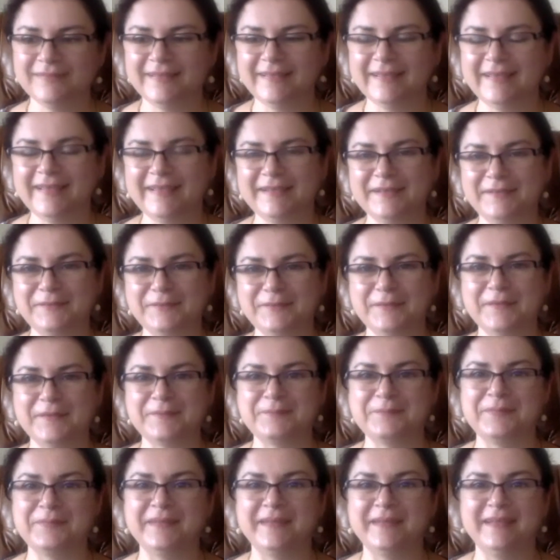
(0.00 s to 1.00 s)
Anyway,
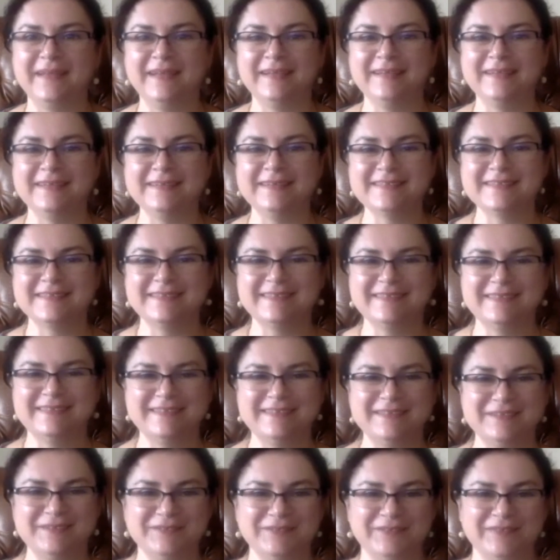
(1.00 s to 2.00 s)
let's
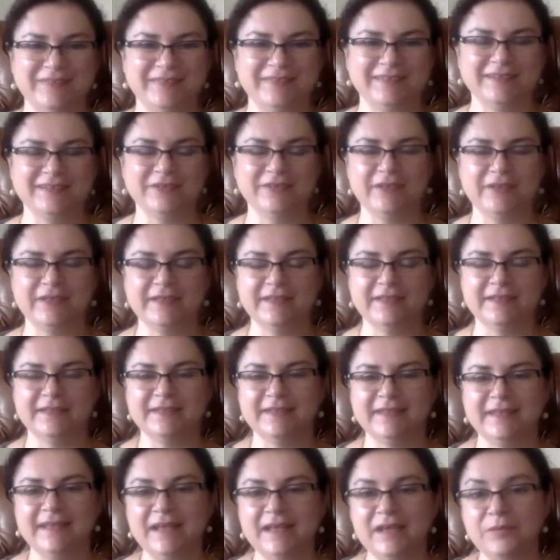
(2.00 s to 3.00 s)
continue with the credit.
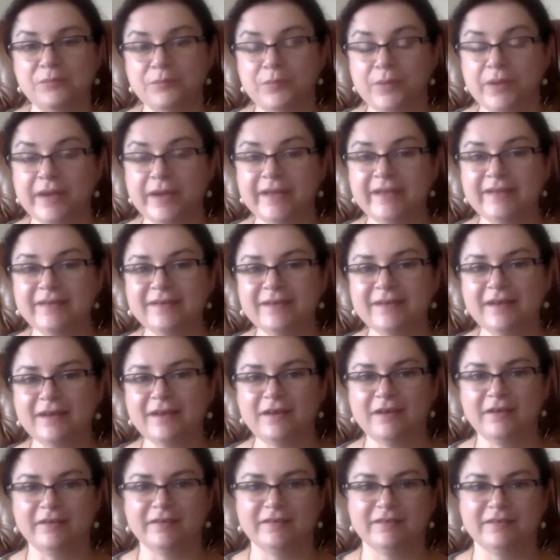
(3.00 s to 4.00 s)
buy a
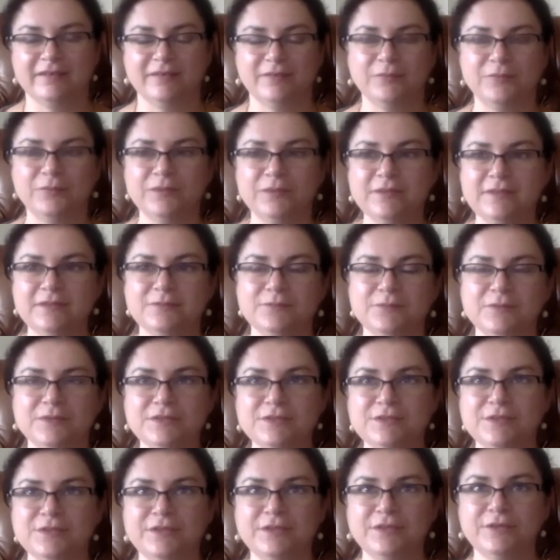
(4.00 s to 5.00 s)
car. What's
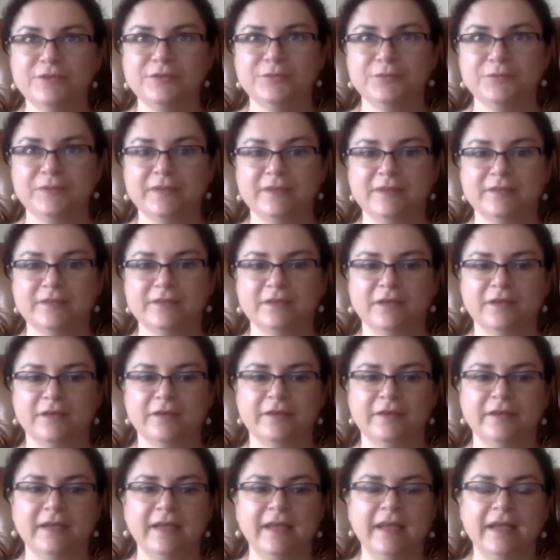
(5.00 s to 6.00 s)
going on with the car?
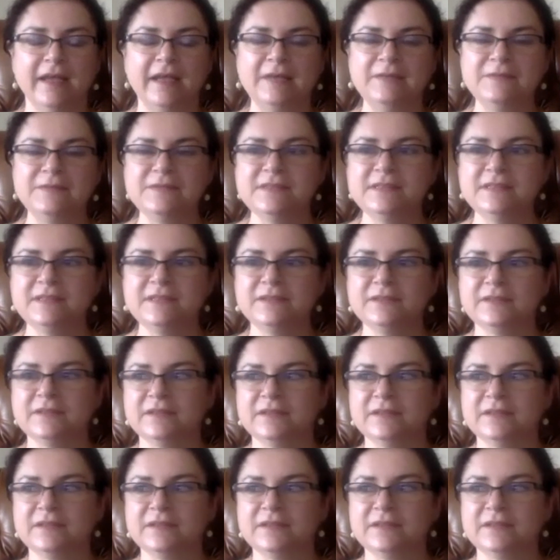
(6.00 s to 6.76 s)
I've seen